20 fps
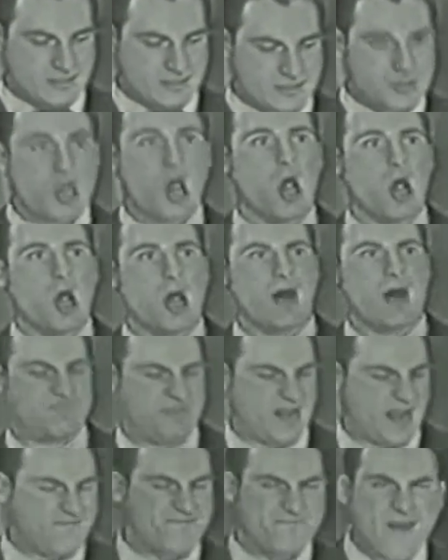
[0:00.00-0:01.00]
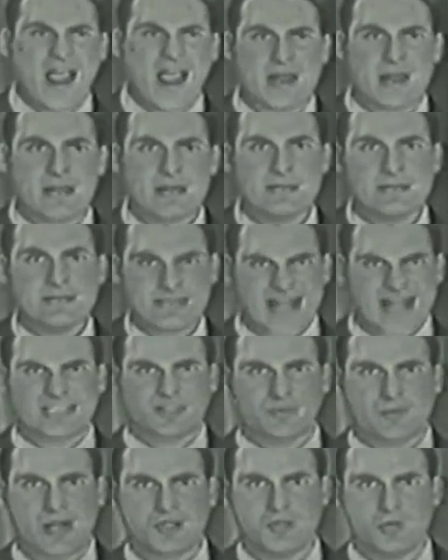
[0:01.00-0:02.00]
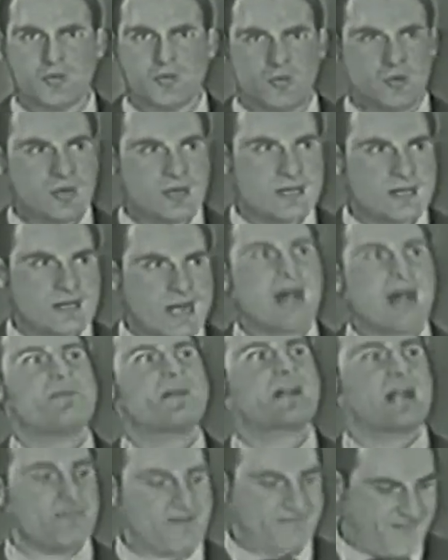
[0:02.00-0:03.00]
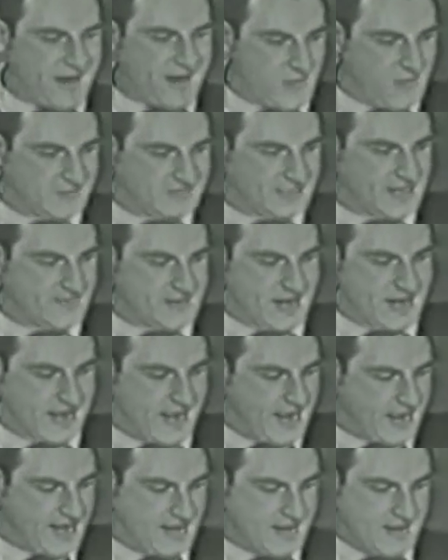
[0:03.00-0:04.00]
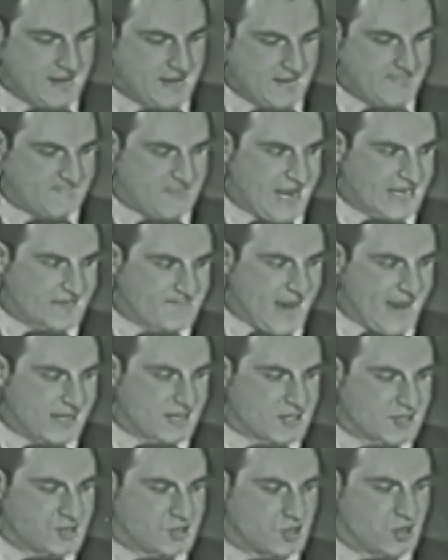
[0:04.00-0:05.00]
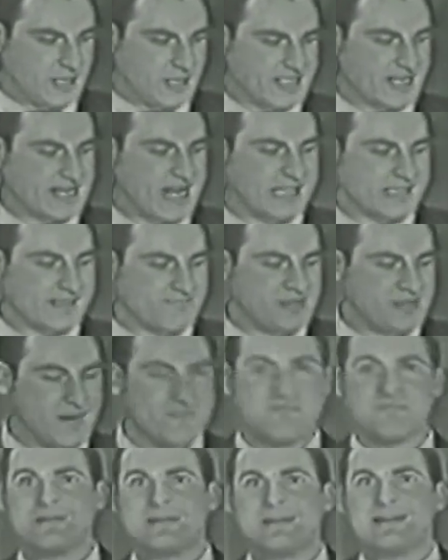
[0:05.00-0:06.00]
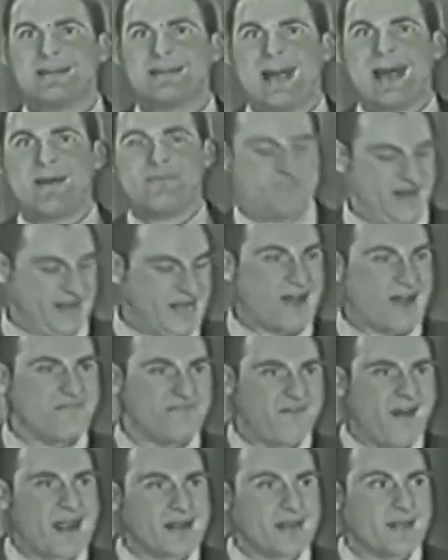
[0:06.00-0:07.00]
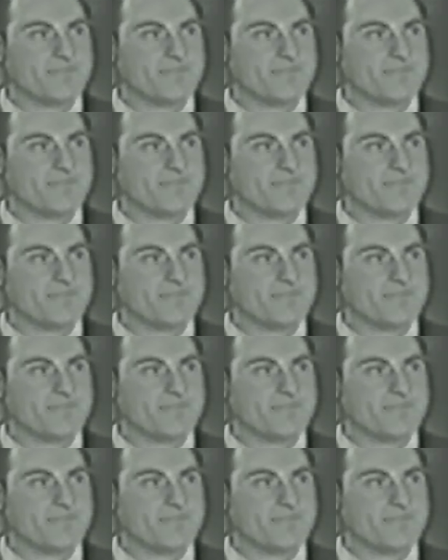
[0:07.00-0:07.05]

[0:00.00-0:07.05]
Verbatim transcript: Sure, I'll be a fighter. That's what I'll do. I'll become a fighter. What was the name of that guy? Mike Mellon, sure, the Gotham Gym. I'll be a fighter.